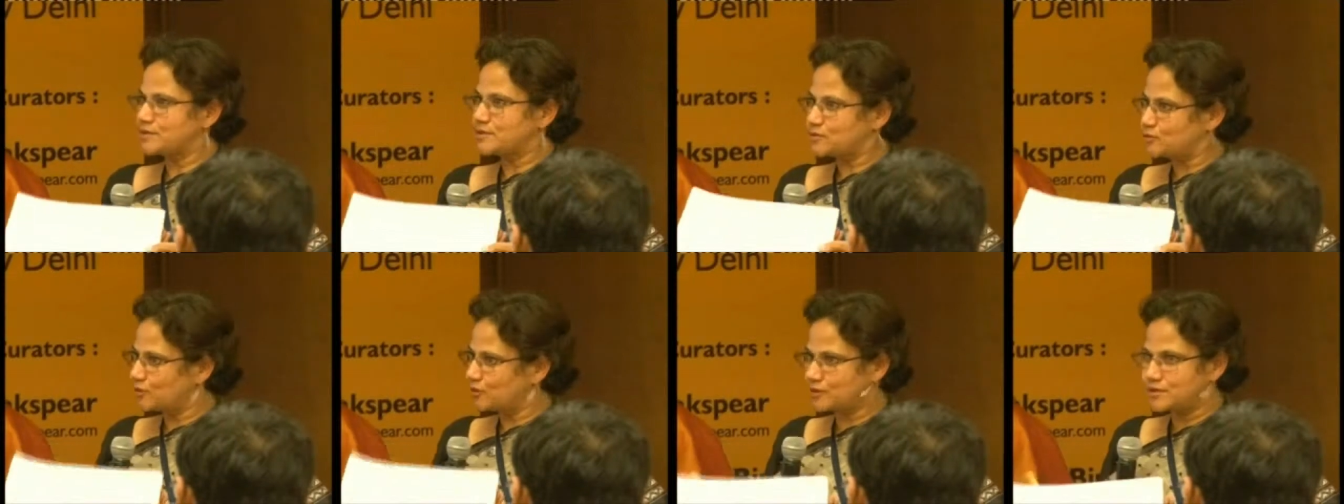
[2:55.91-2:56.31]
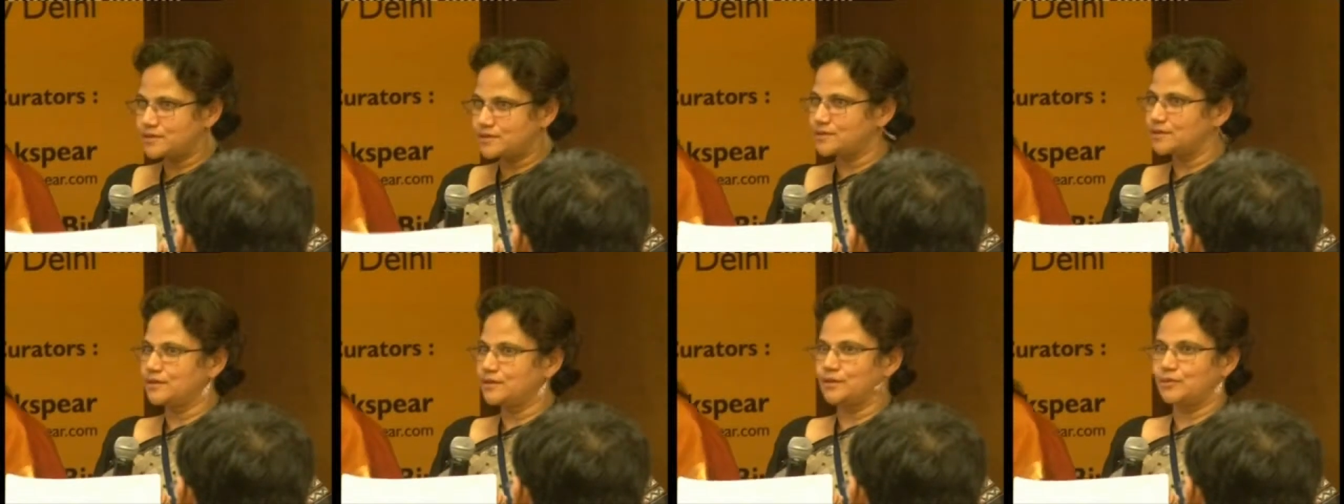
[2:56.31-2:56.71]
There's not
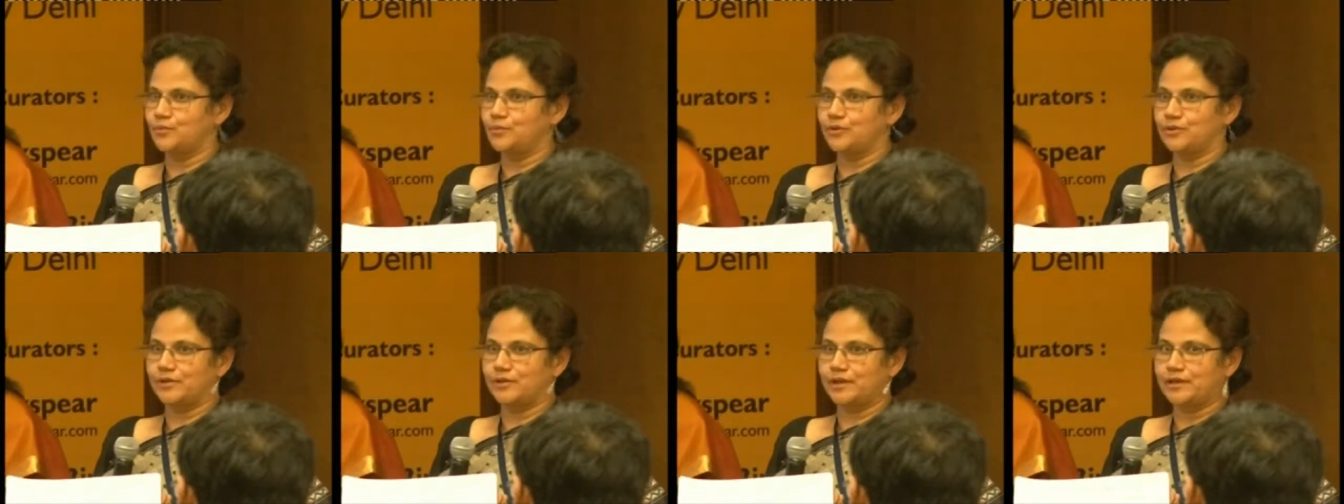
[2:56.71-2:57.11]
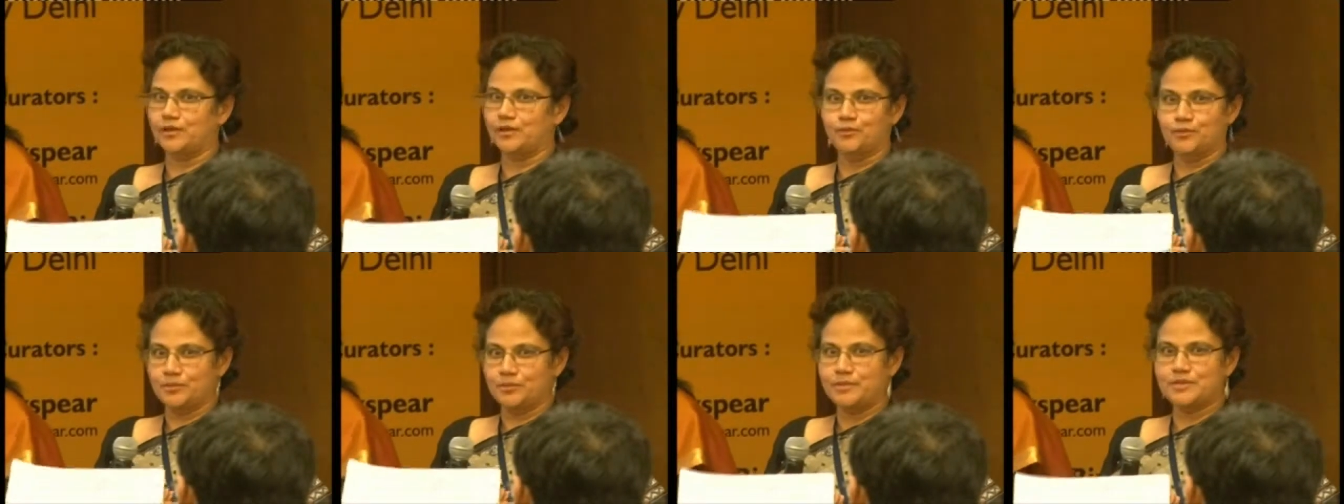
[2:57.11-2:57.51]
a single book,
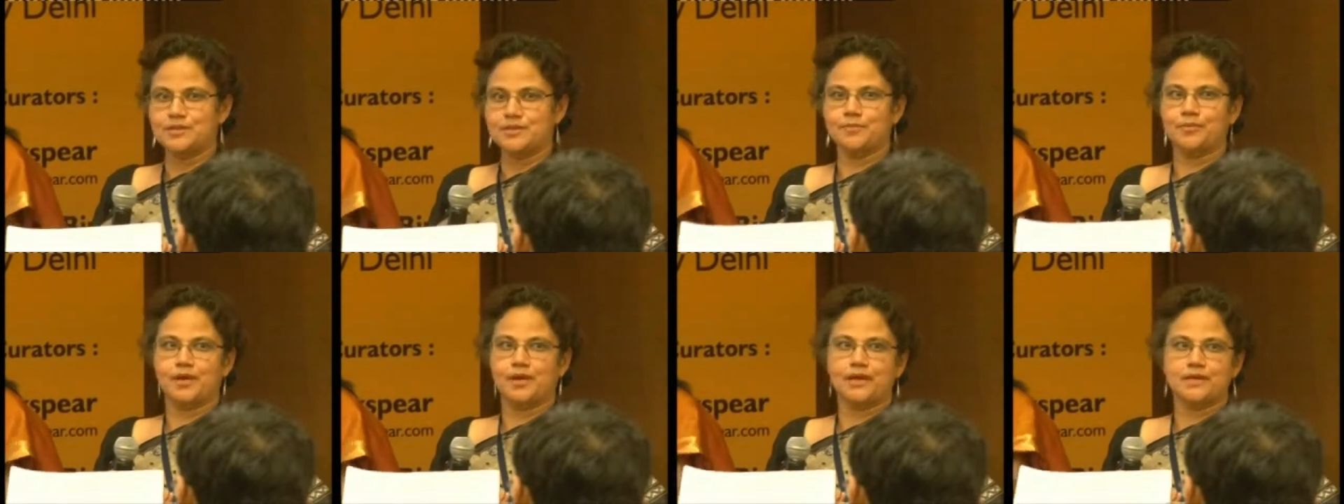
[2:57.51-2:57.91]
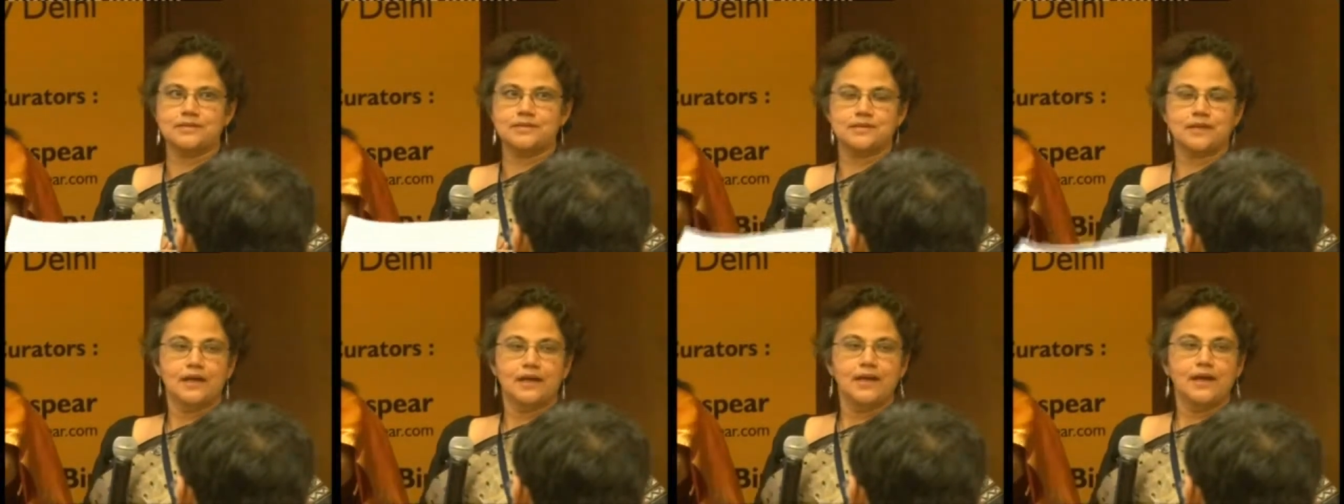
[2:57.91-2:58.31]
and you will be
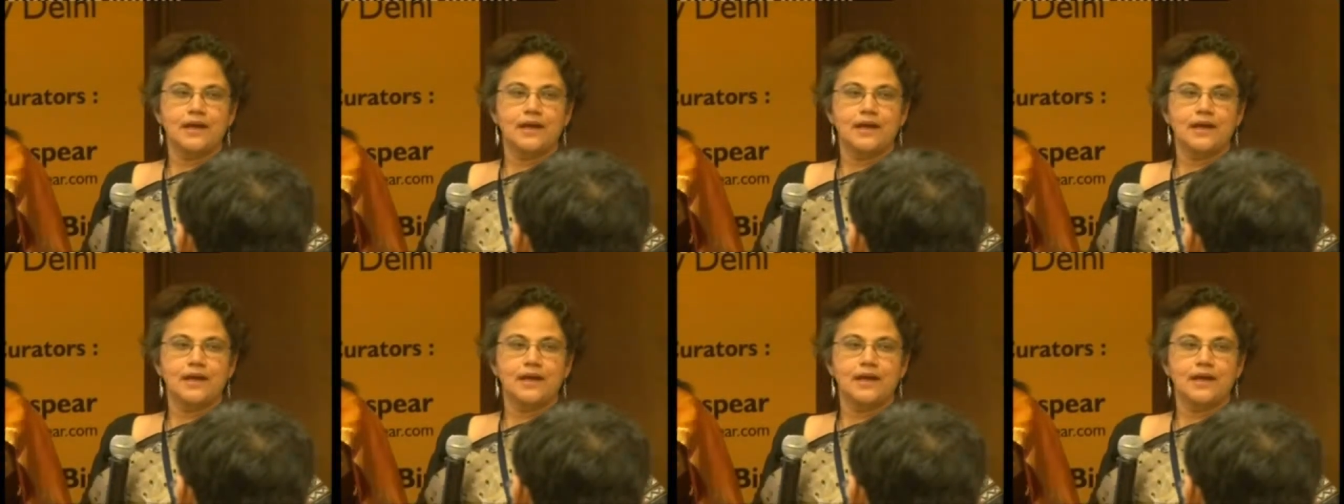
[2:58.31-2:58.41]
surprised.